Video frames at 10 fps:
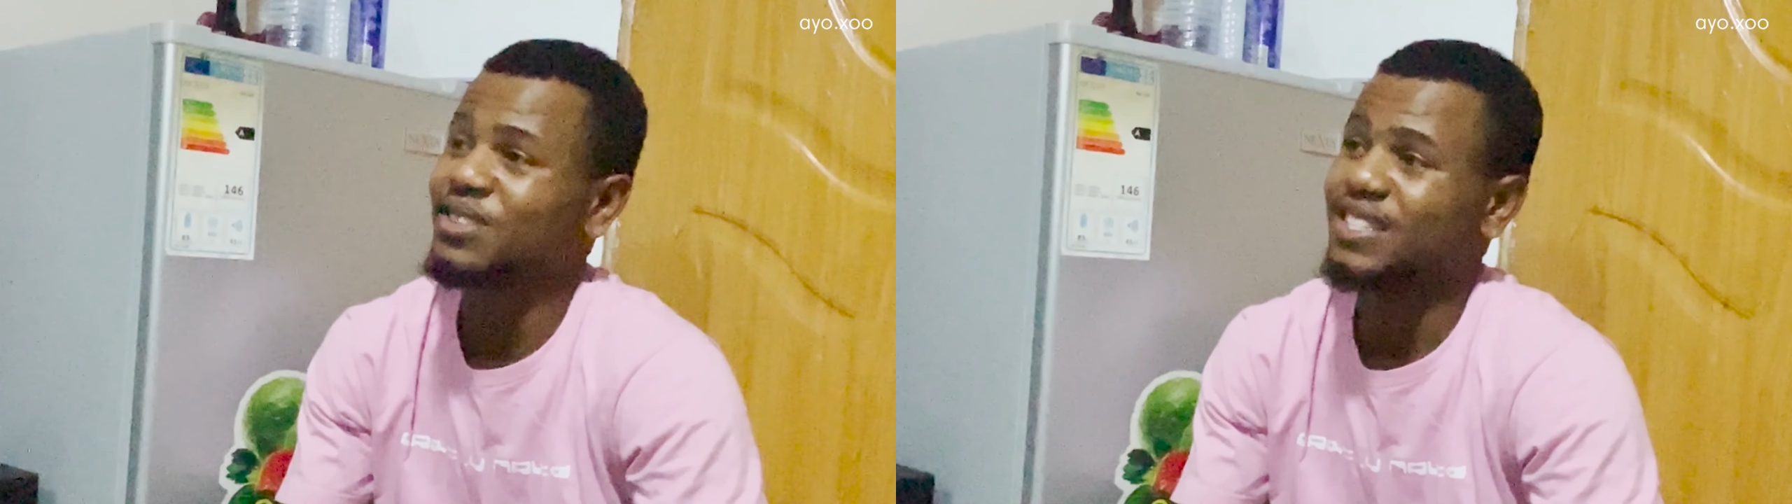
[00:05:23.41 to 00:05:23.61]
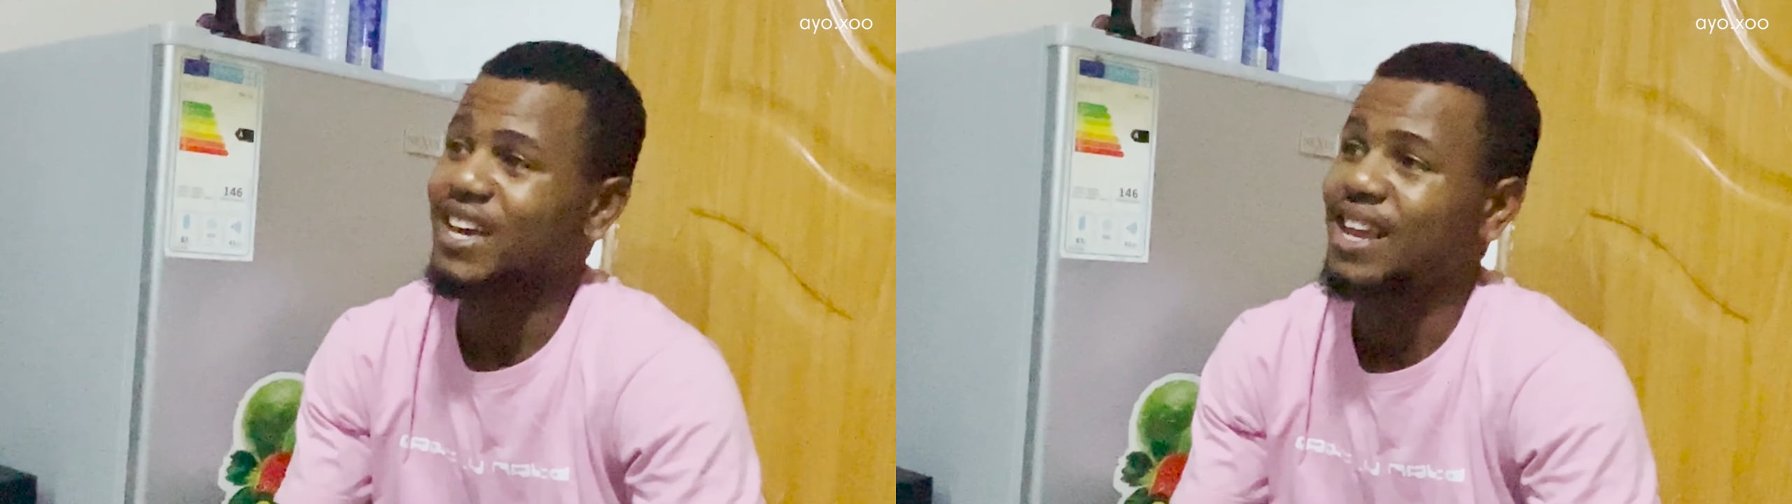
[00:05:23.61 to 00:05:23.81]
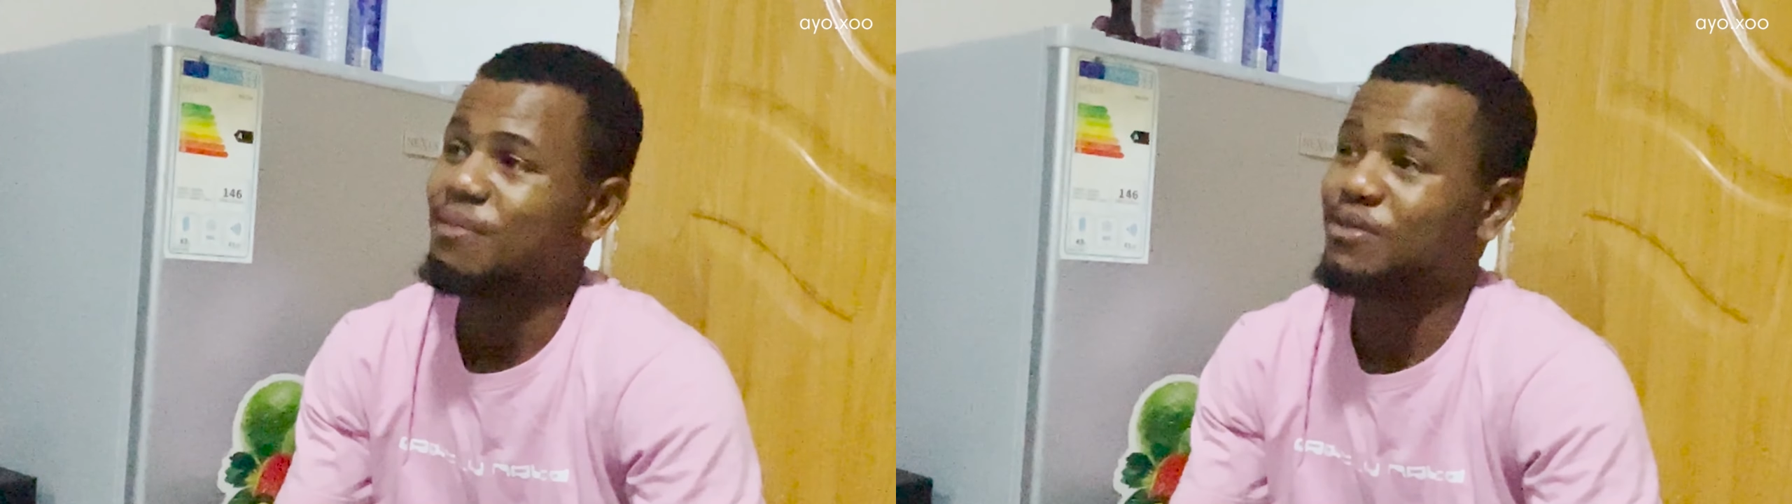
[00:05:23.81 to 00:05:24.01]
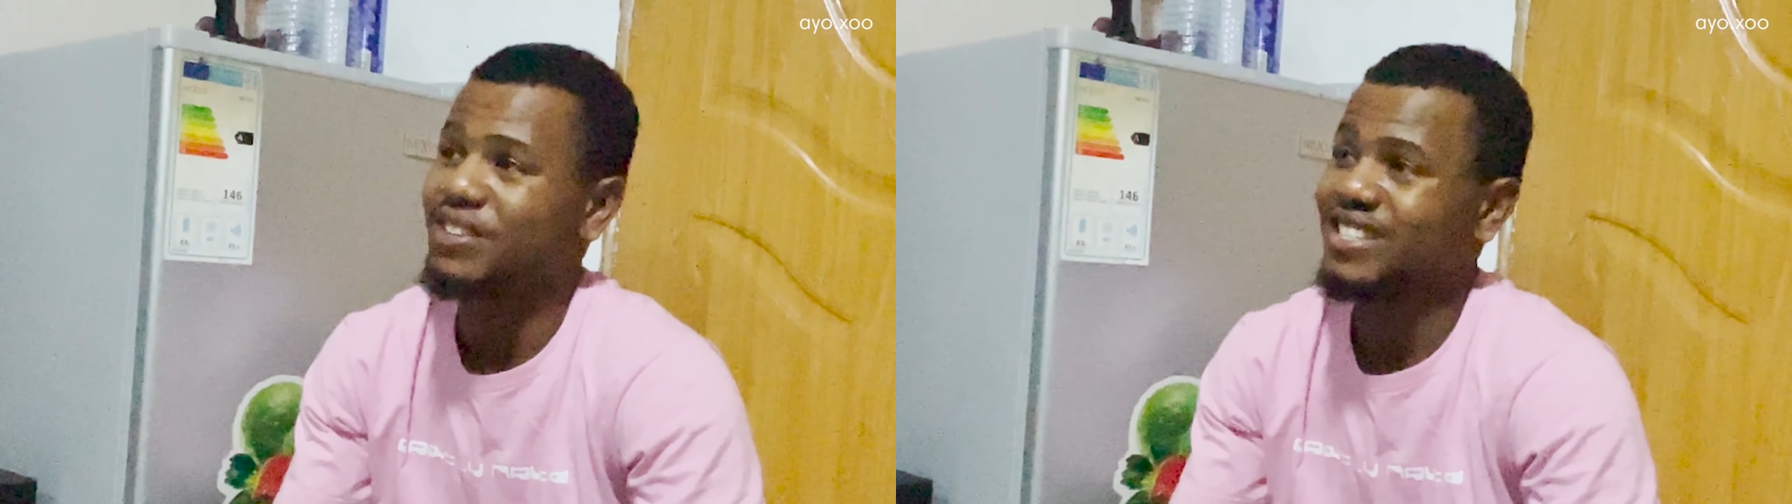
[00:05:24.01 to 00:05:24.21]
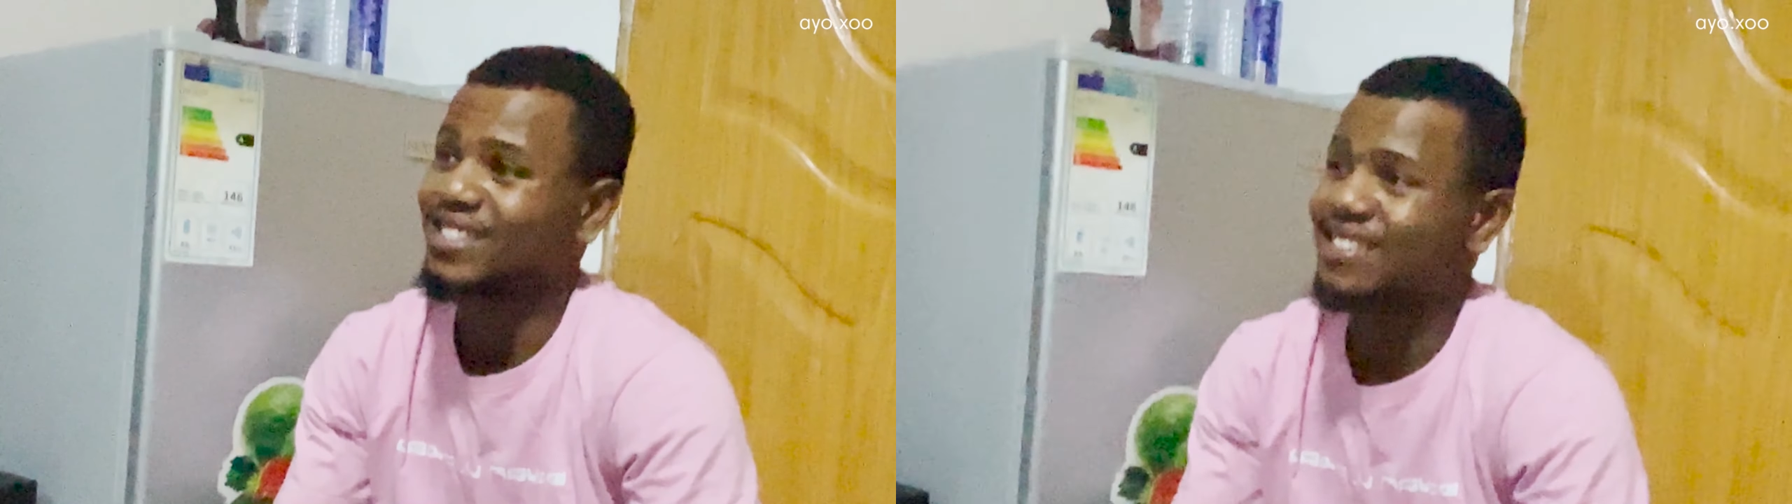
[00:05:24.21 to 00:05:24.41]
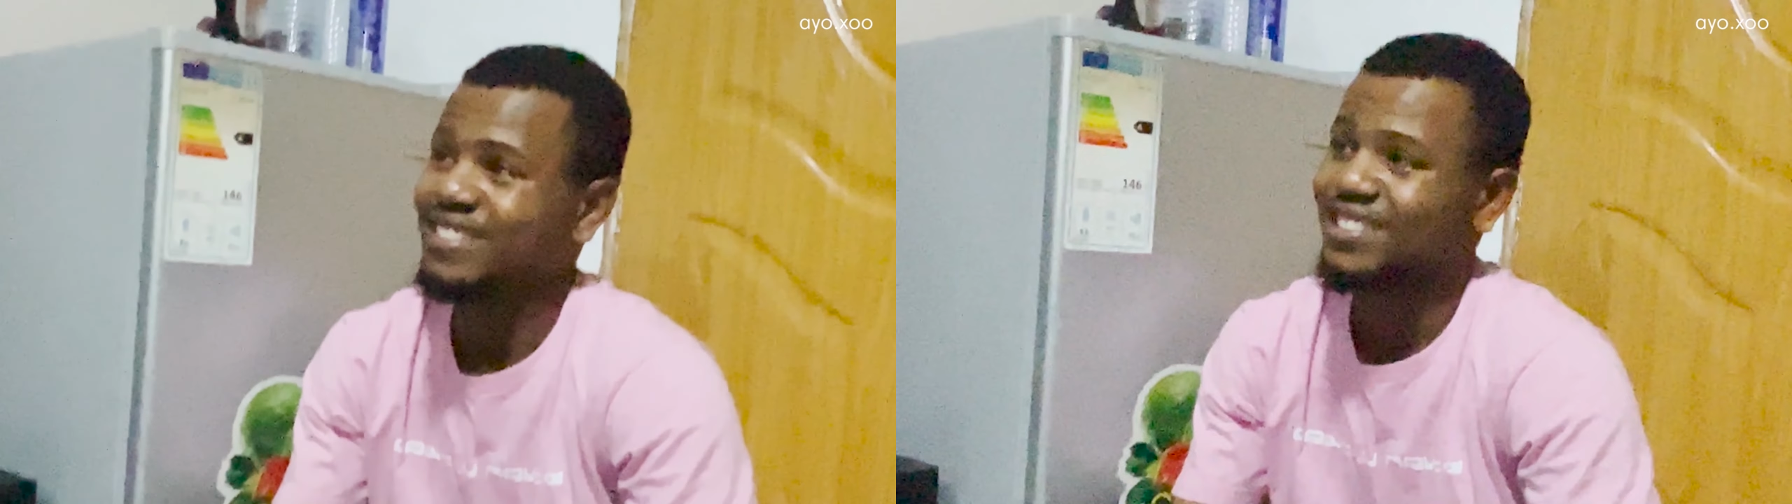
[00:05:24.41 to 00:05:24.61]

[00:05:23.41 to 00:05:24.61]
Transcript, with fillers: to say elaborate all